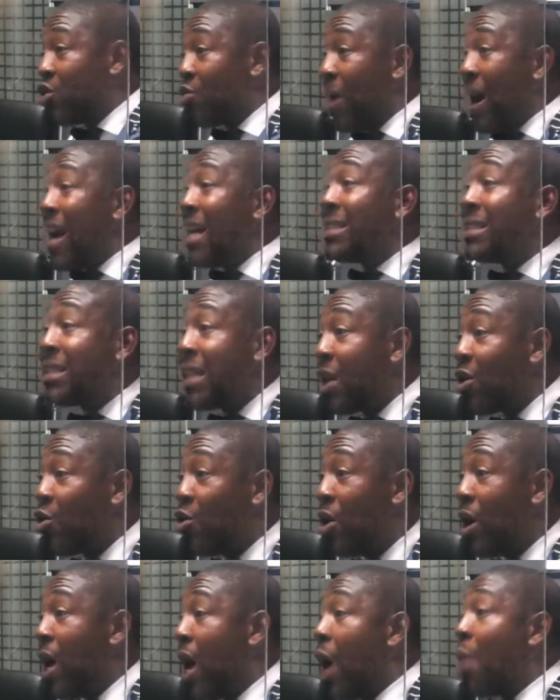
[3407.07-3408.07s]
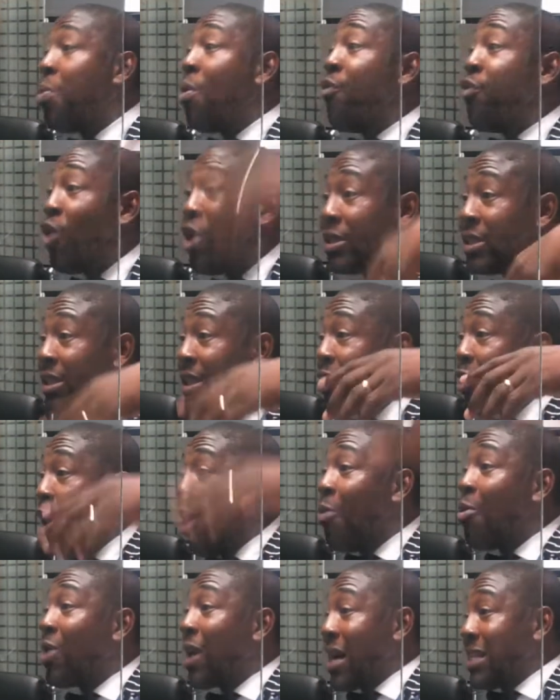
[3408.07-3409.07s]
Juma, a Chenu, a Bufuenti,
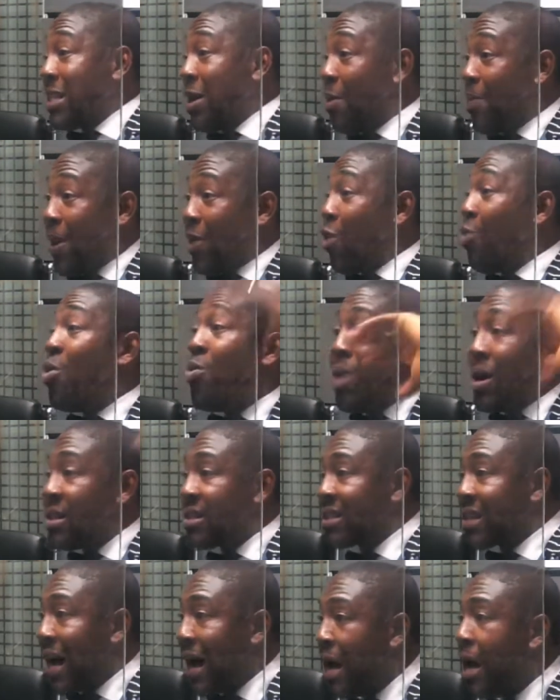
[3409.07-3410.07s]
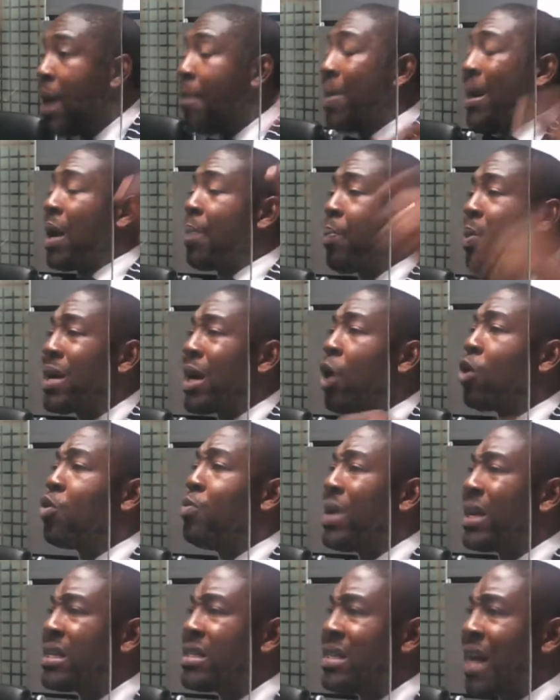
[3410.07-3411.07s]
or Mukasa, or Panama Maniska. But the point I want
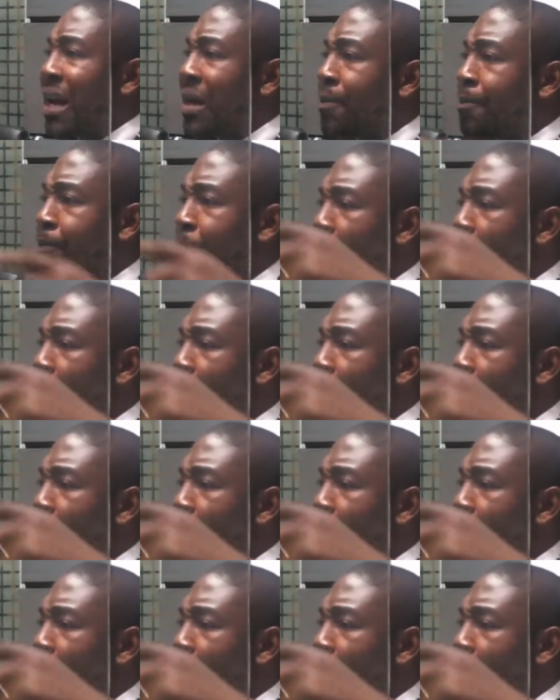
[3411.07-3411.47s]
to make is that